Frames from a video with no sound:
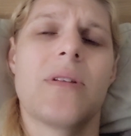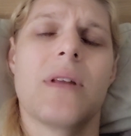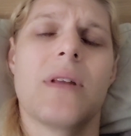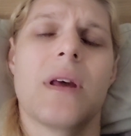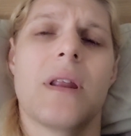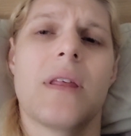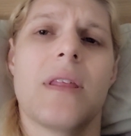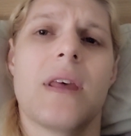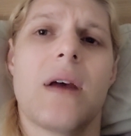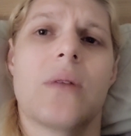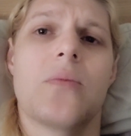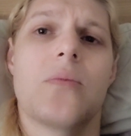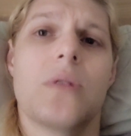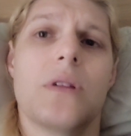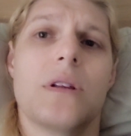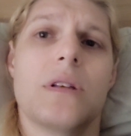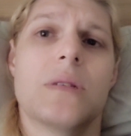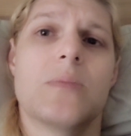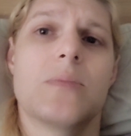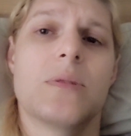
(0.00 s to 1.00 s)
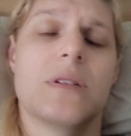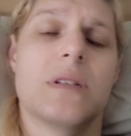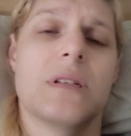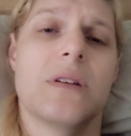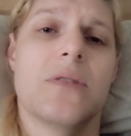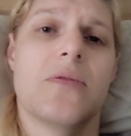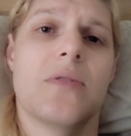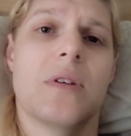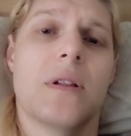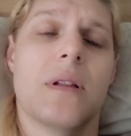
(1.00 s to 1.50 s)
None of that really
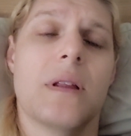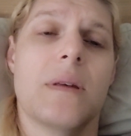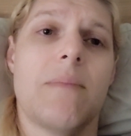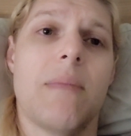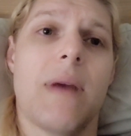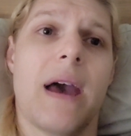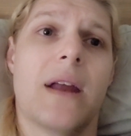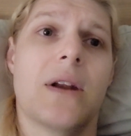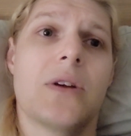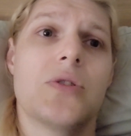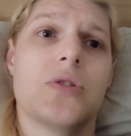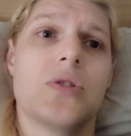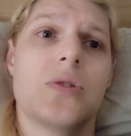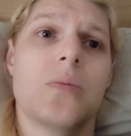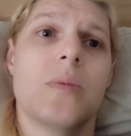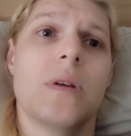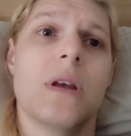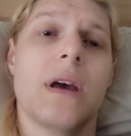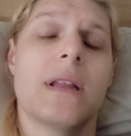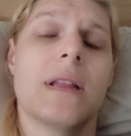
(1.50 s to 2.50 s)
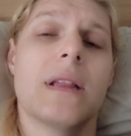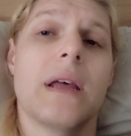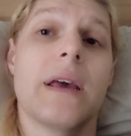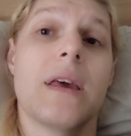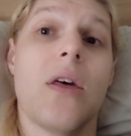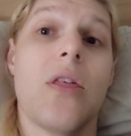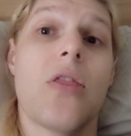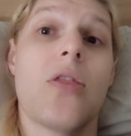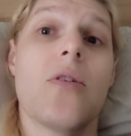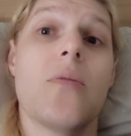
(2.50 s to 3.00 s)
specifically matters to me. I'd
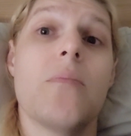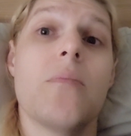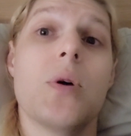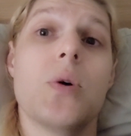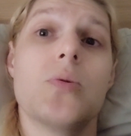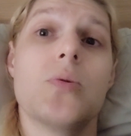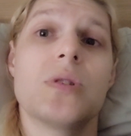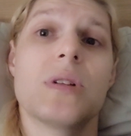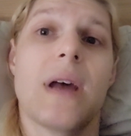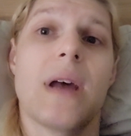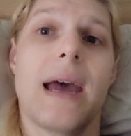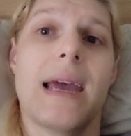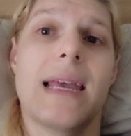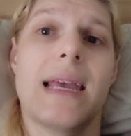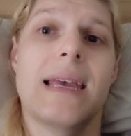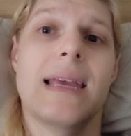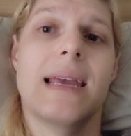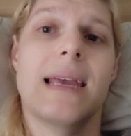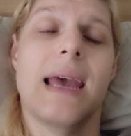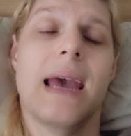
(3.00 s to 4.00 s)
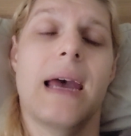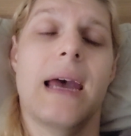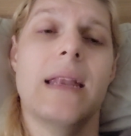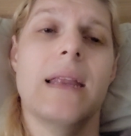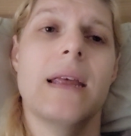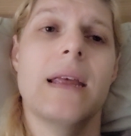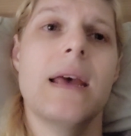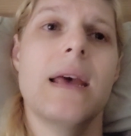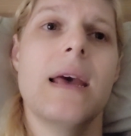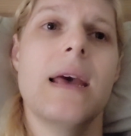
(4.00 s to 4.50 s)
like the most I can get.
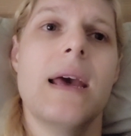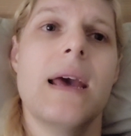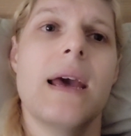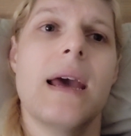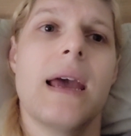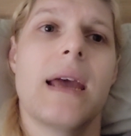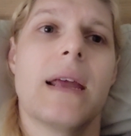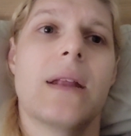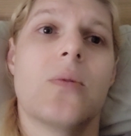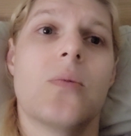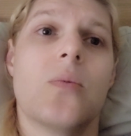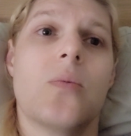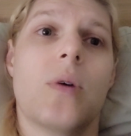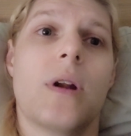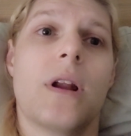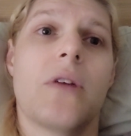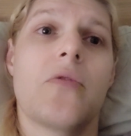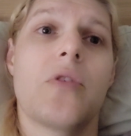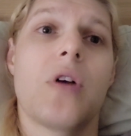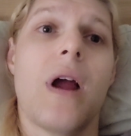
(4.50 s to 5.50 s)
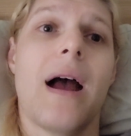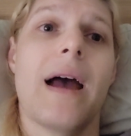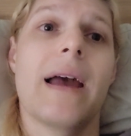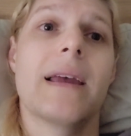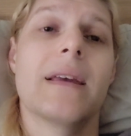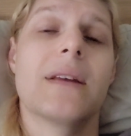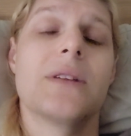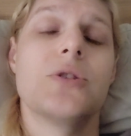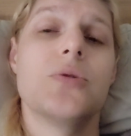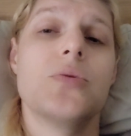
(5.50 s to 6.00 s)
And whatever I
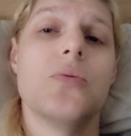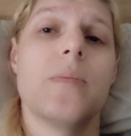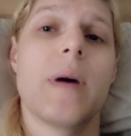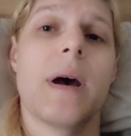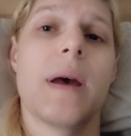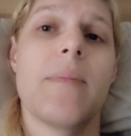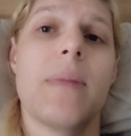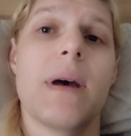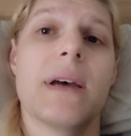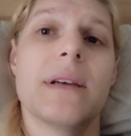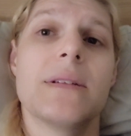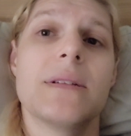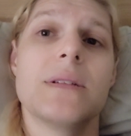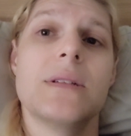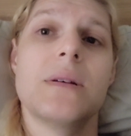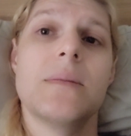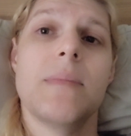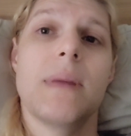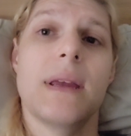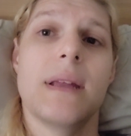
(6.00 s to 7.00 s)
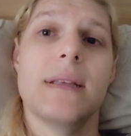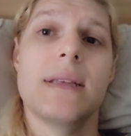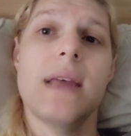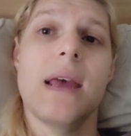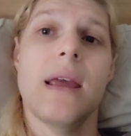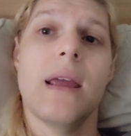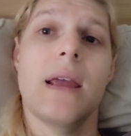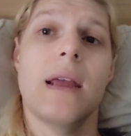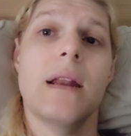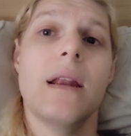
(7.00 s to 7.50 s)
can do my best to
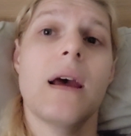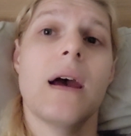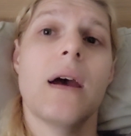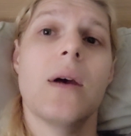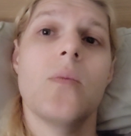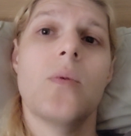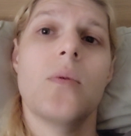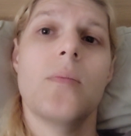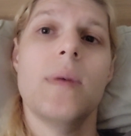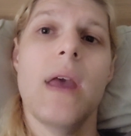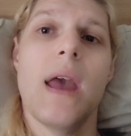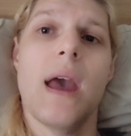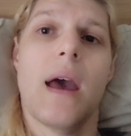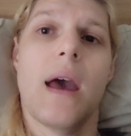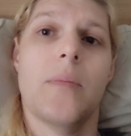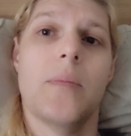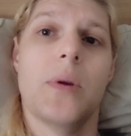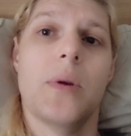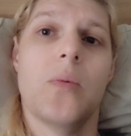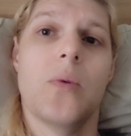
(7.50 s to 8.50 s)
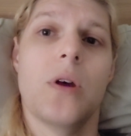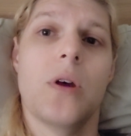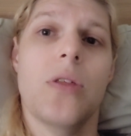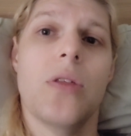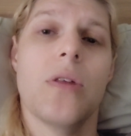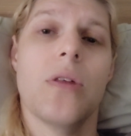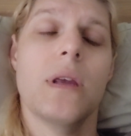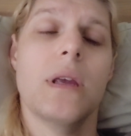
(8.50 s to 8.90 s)
maintain, I will be happy with.